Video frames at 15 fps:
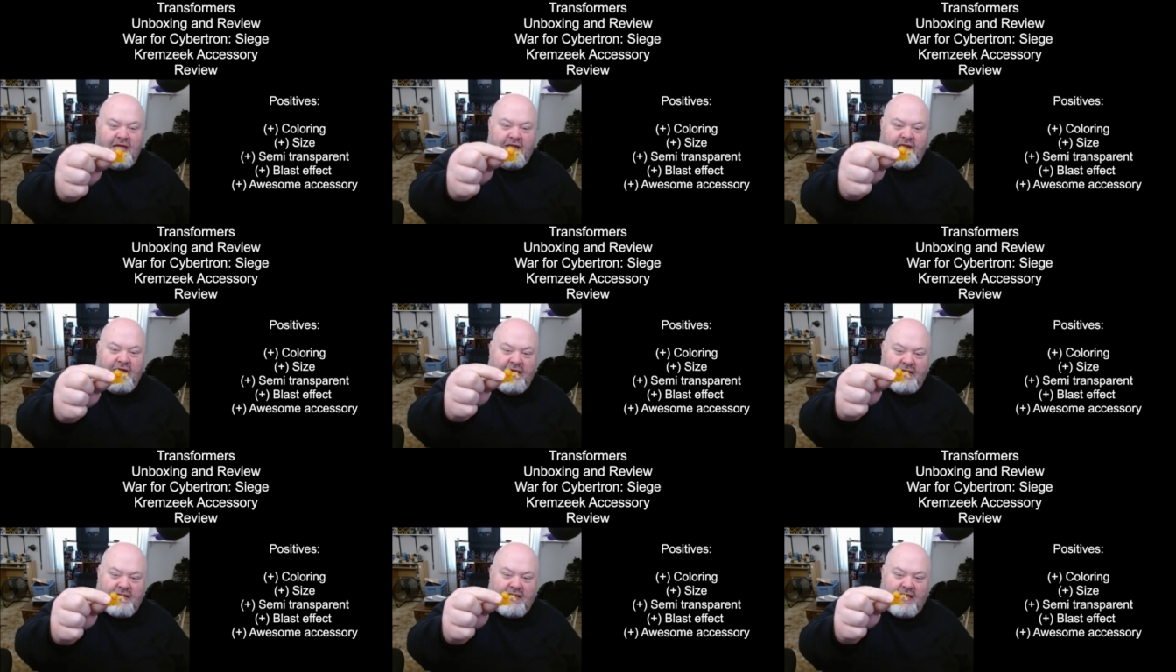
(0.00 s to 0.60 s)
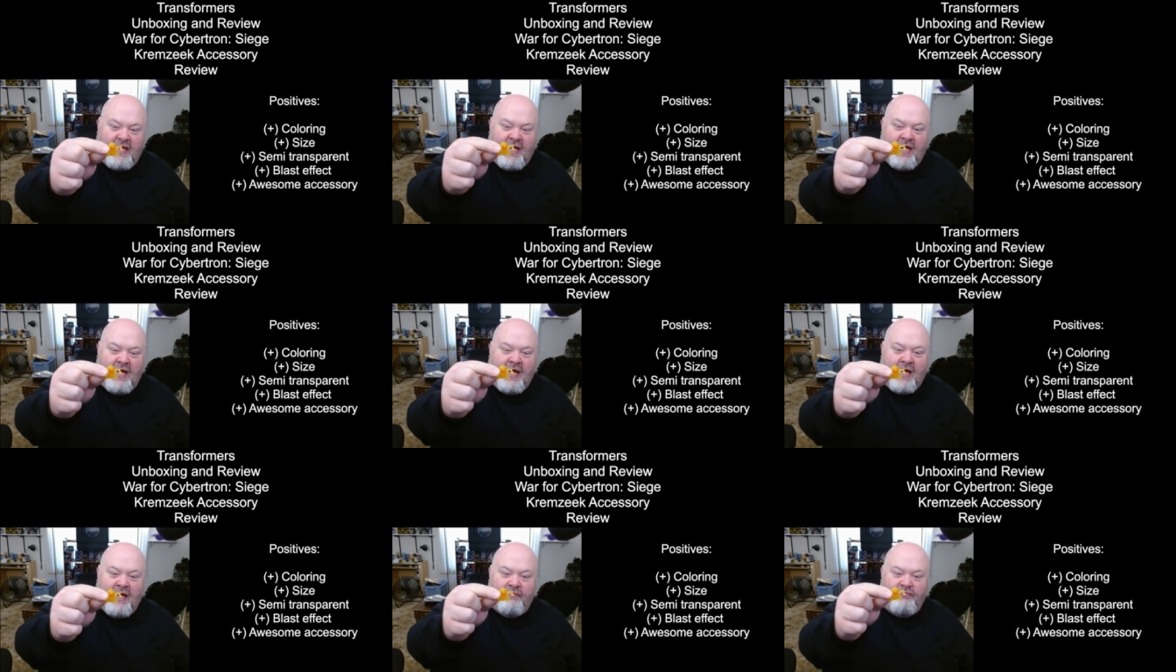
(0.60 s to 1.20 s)
this
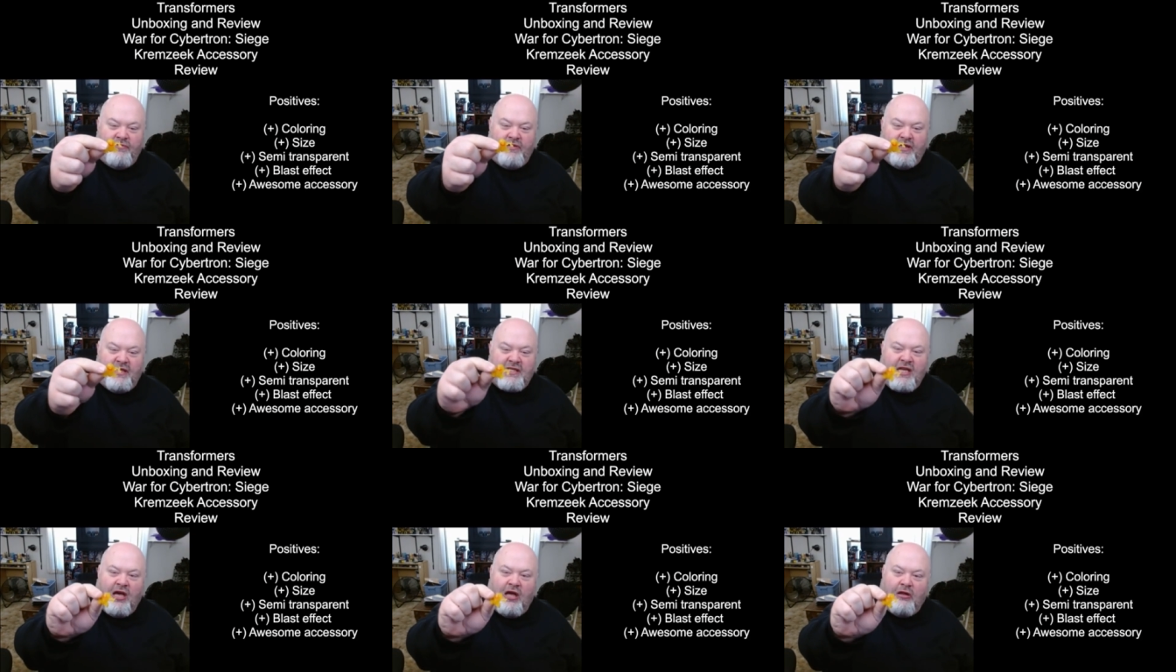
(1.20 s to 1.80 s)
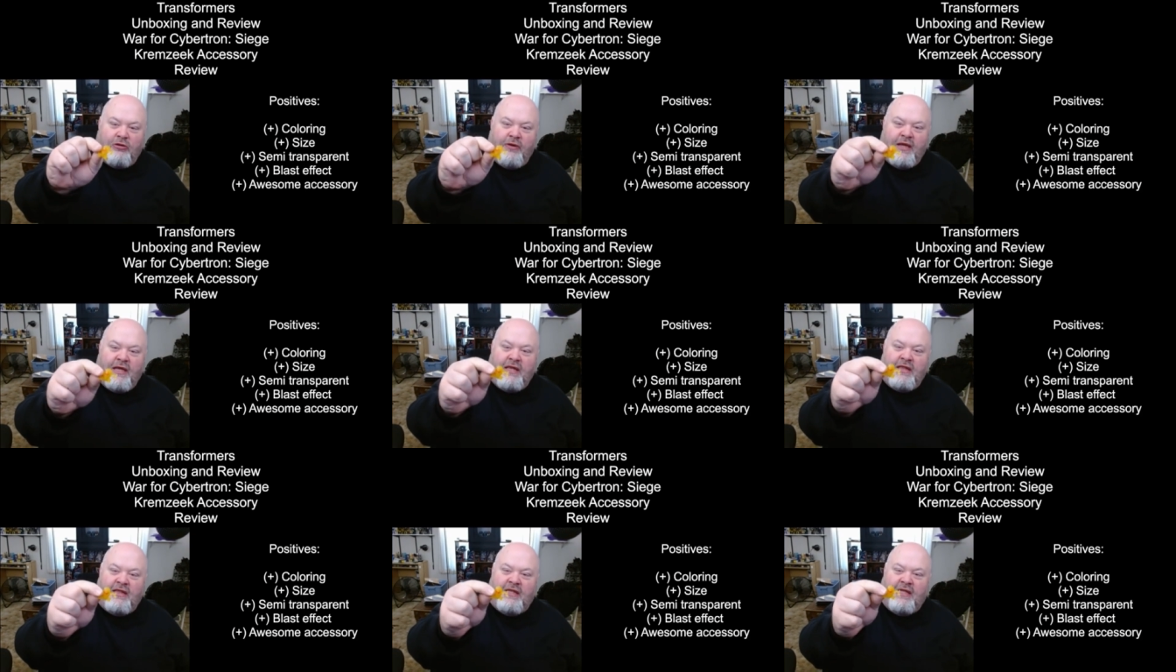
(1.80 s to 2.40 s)
uh, this
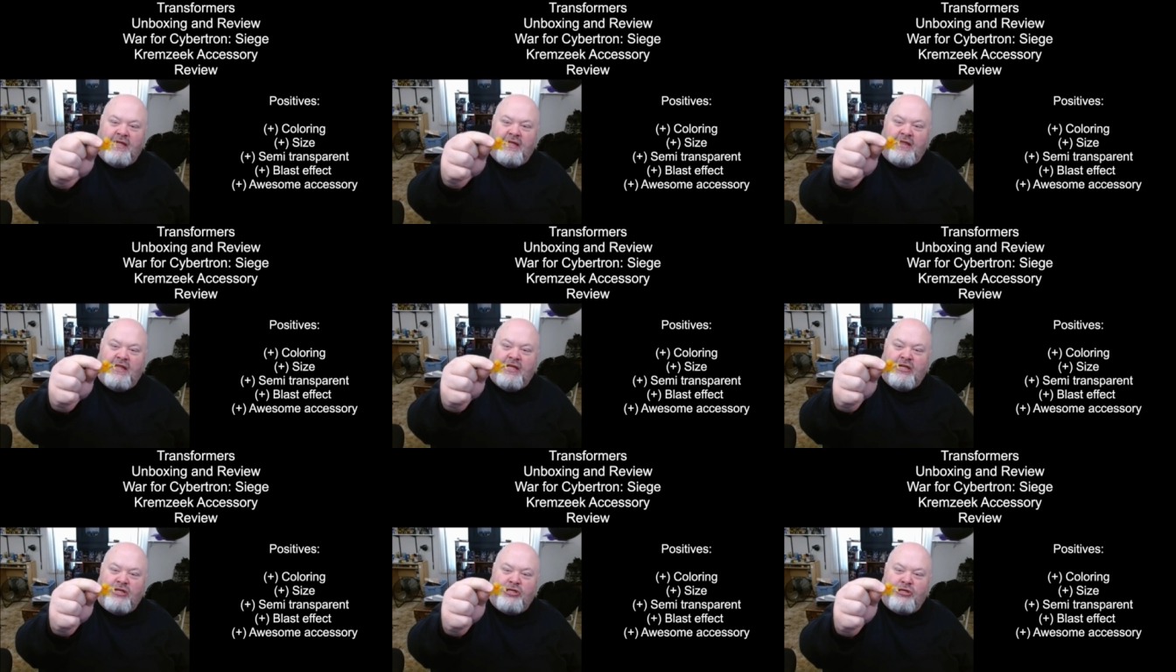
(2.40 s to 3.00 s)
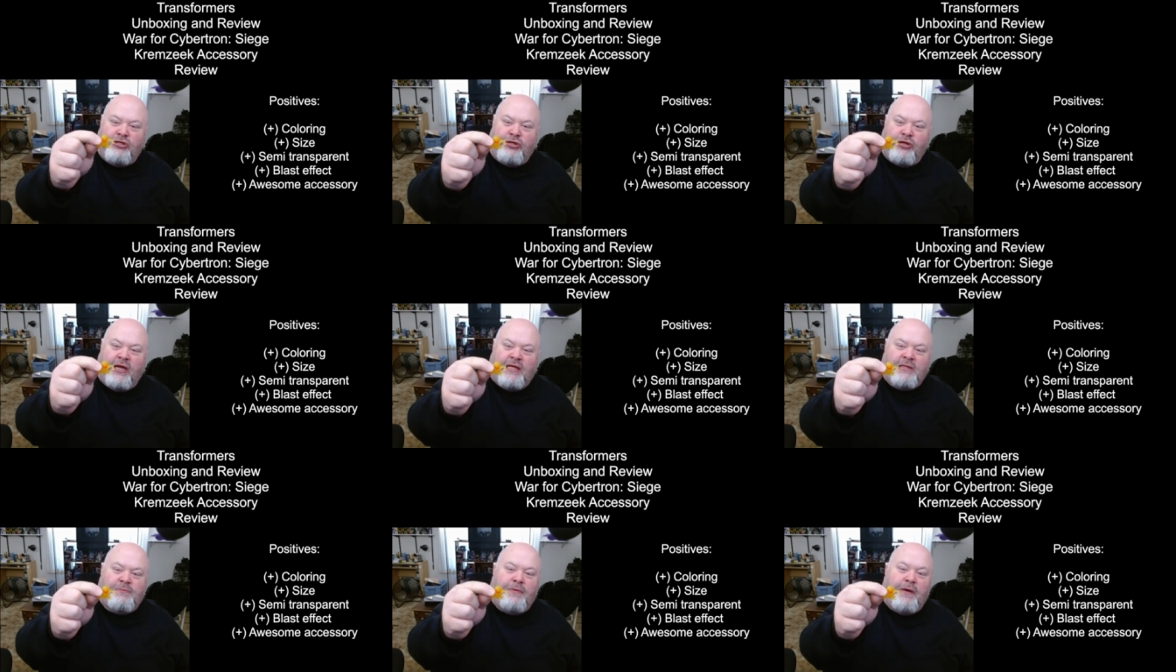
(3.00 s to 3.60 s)
coloring, the the
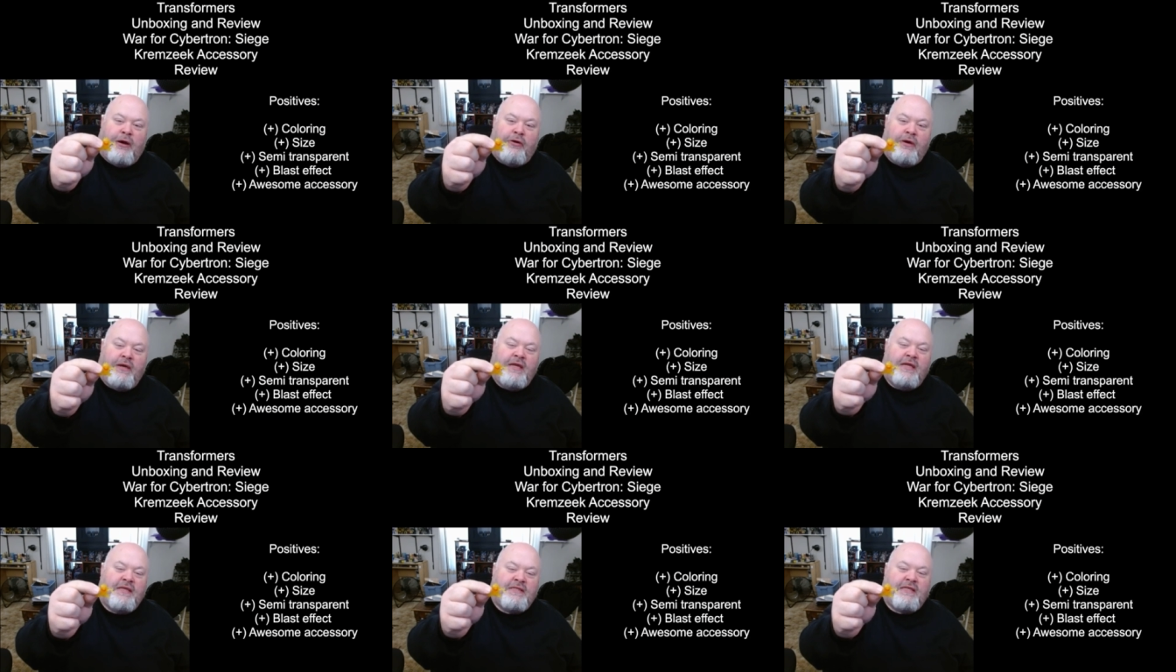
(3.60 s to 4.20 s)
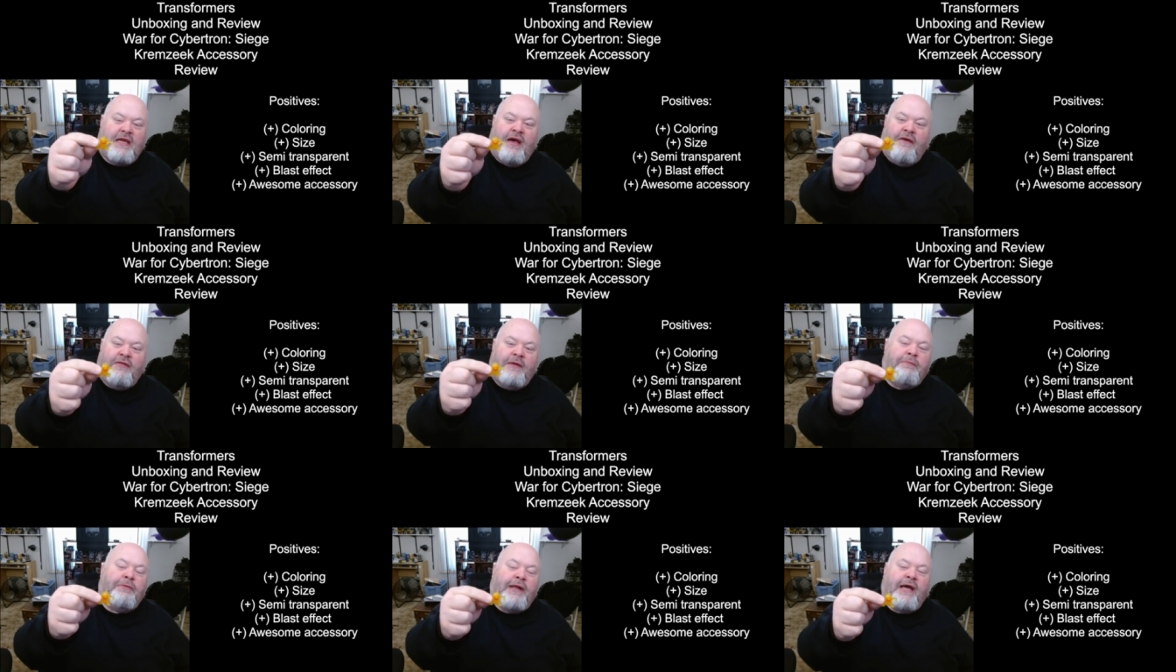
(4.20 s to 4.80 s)
transparentness of
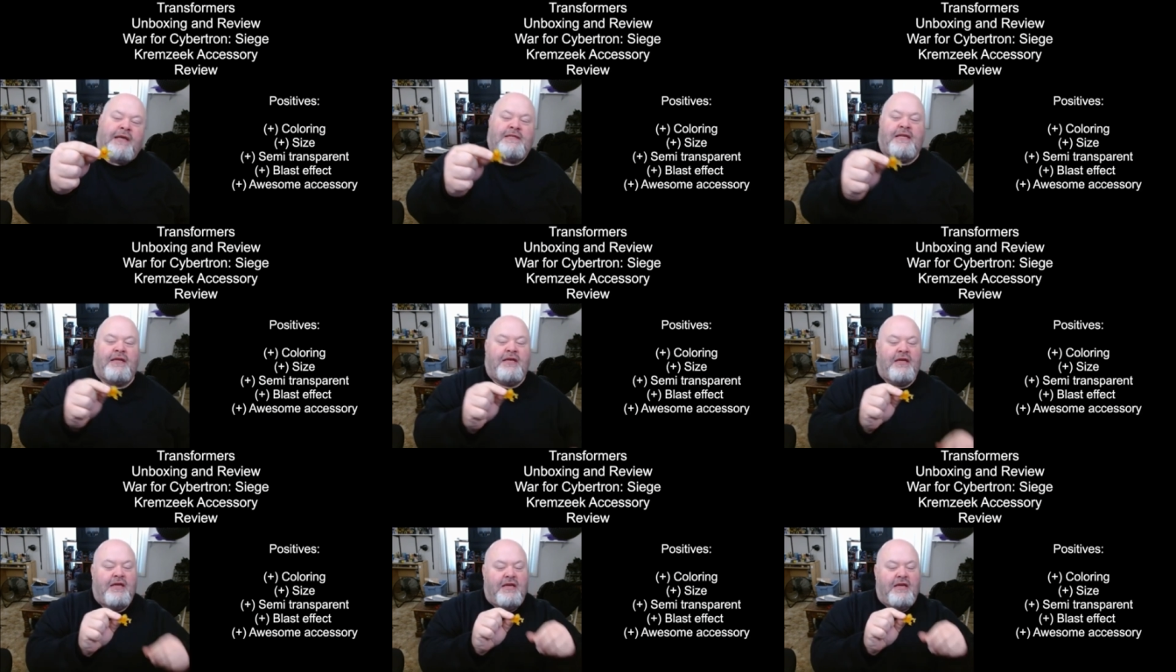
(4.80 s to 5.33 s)
the plastic